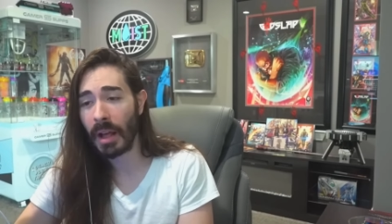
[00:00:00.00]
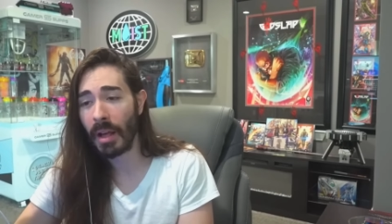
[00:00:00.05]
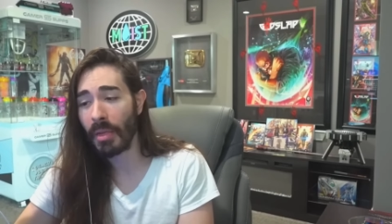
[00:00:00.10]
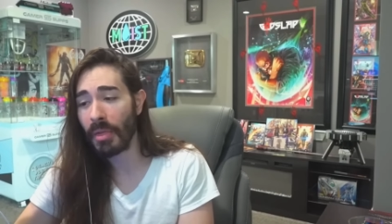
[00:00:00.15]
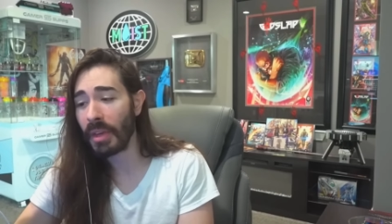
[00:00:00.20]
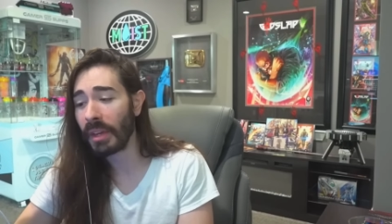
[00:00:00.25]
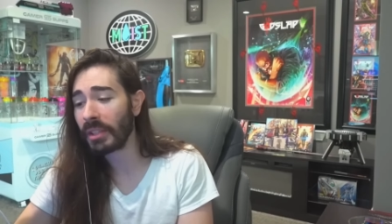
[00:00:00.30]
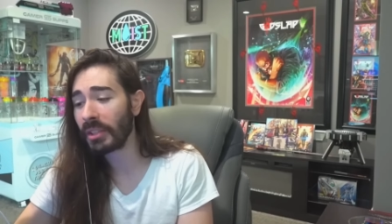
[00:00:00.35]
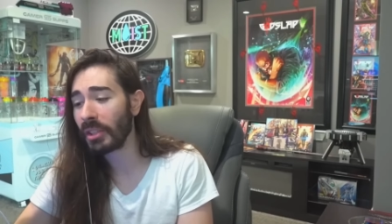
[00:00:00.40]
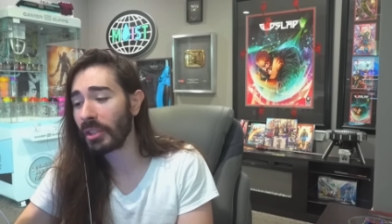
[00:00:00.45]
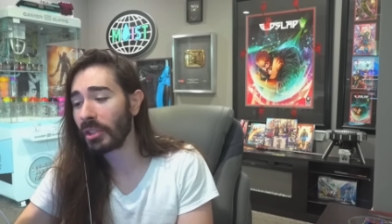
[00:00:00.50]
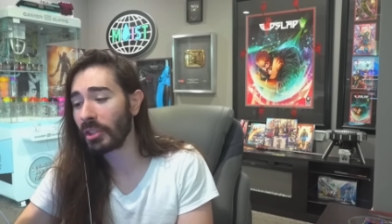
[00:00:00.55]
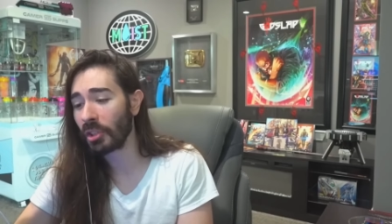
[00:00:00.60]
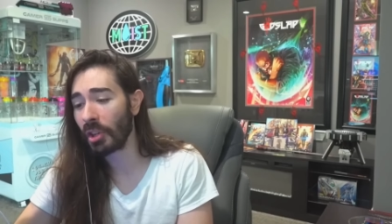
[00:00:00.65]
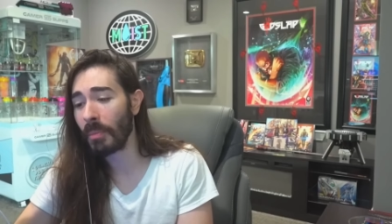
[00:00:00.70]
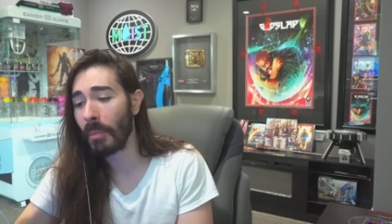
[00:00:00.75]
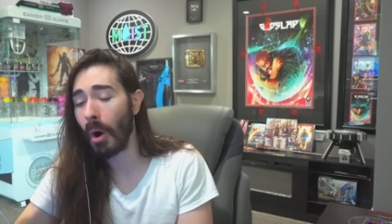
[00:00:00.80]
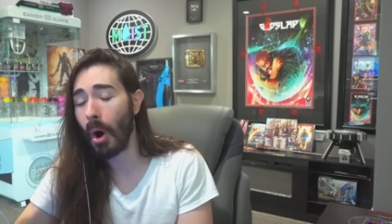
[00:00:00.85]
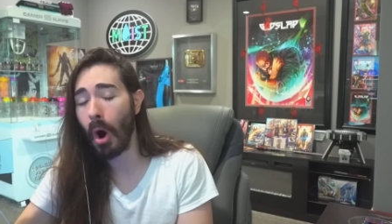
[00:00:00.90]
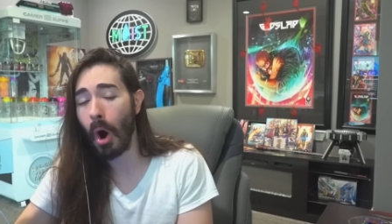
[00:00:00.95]
This is
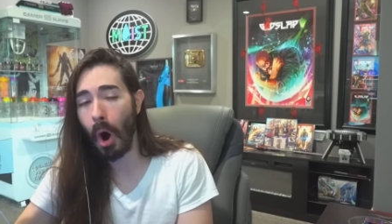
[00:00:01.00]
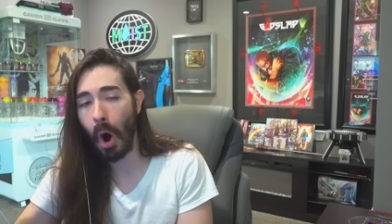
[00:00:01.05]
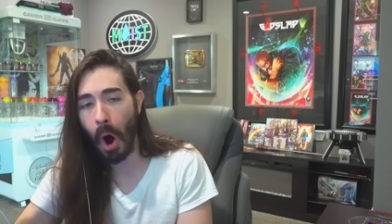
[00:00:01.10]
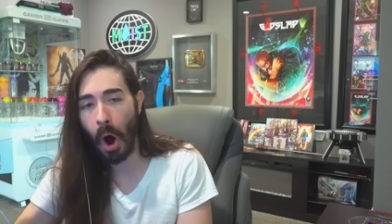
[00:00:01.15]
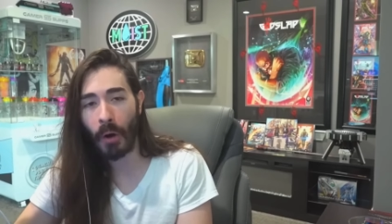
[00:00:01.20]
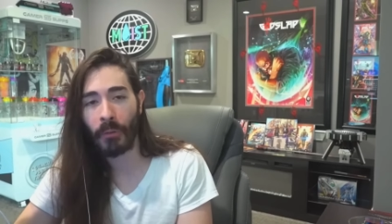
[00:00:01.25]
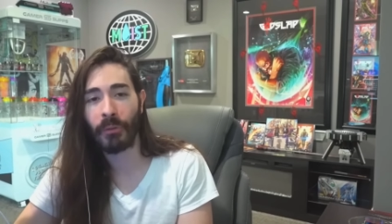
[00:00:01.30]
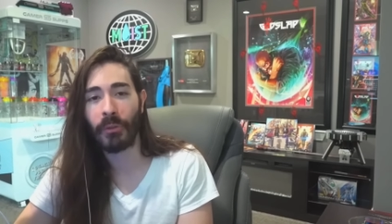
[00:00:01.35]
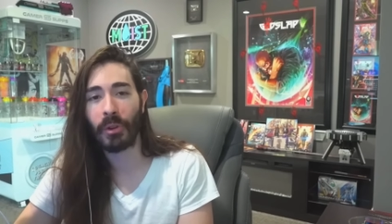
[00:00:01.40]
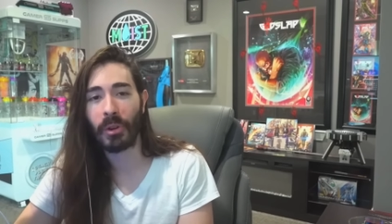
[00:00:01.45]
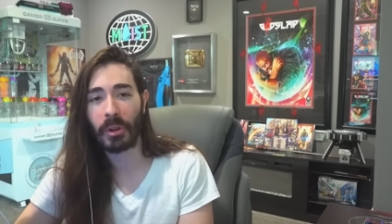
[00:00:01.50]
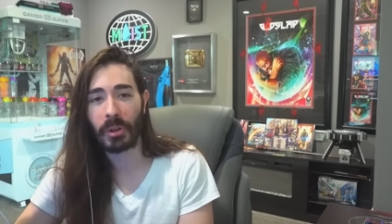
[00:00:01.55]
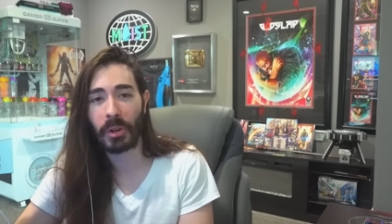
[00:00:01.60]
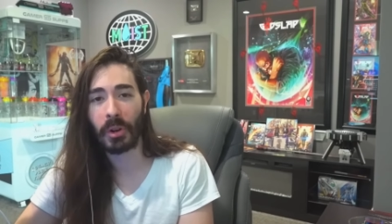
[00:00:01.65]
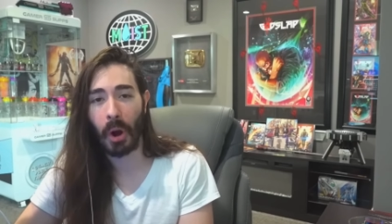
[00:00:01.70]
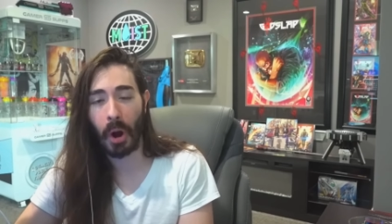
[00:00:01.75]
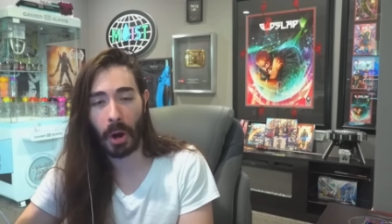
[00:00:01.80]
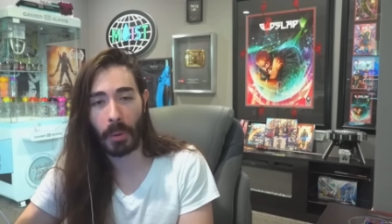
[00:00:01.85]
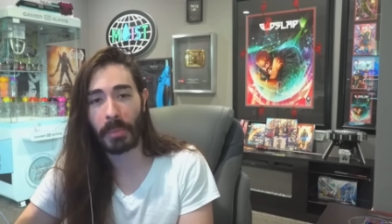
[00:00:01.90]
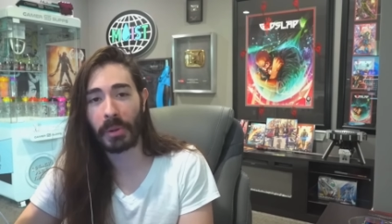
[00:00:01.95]
some awful
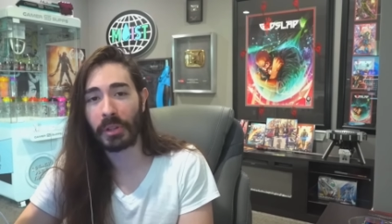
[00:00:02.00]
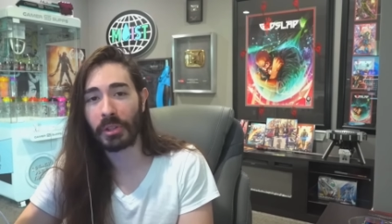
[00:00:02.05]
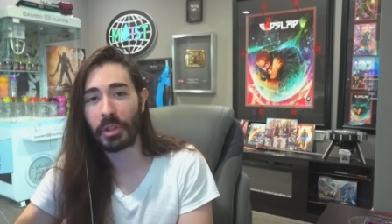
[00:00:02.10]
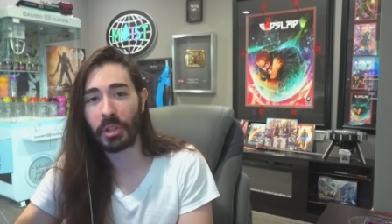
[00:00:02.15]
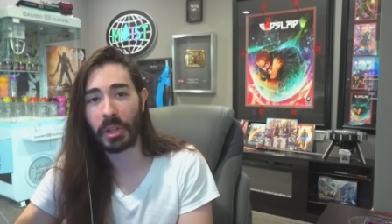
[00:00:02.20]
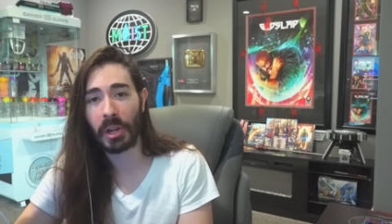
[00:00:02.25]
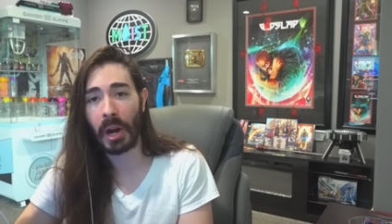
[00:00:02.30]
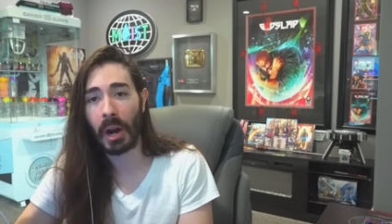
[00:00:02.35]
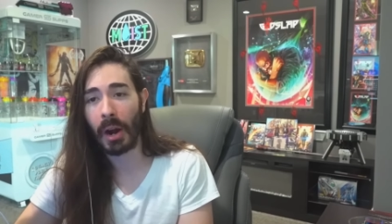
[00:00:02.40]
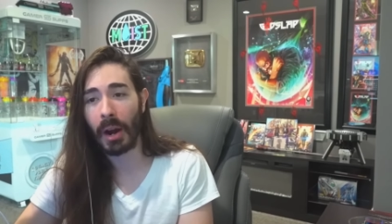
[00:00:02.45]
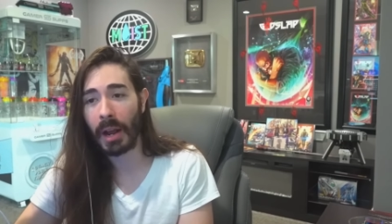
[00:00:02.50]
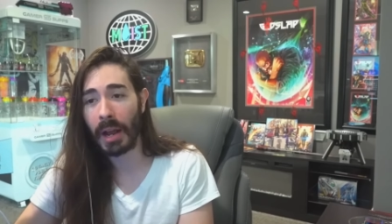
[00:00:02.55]
garbage here.